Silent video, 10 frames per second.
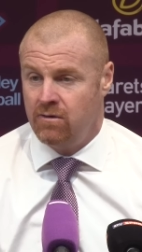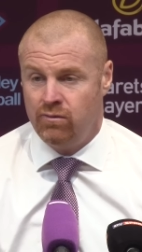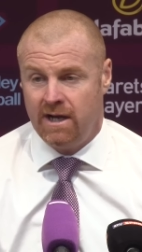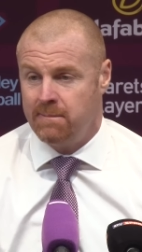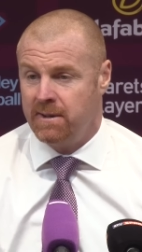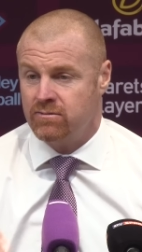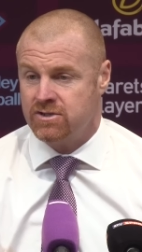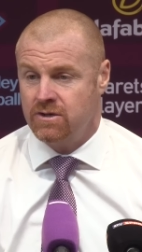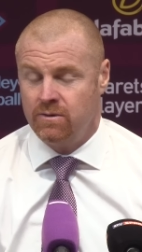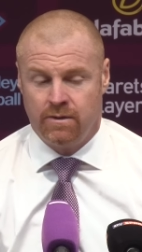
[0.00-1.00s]
a really big
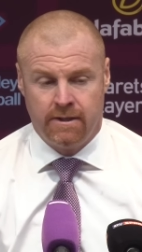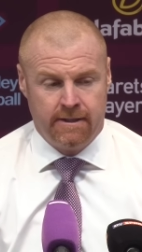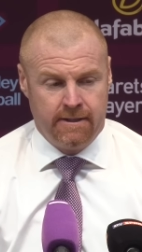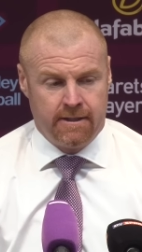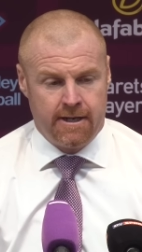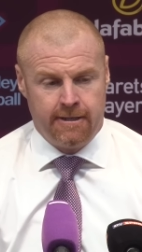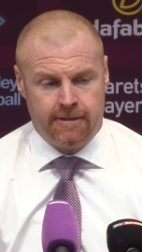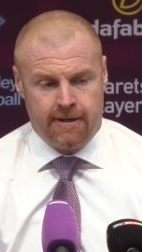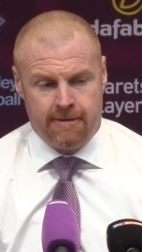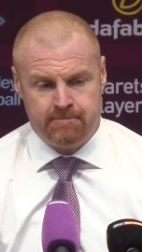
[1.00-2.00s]
result,
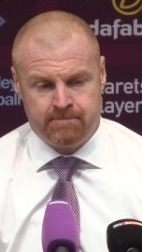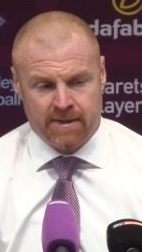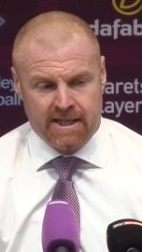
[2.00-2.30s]
and um,